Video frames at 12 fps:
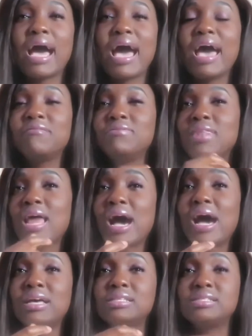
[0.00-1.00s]
I have
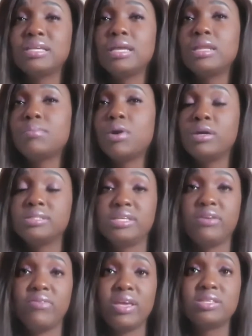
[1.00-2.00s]
not seen them on
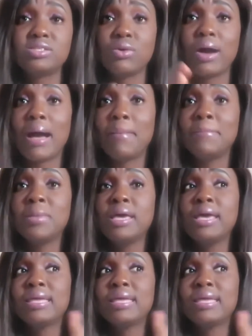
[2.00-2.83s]
TV, so I'm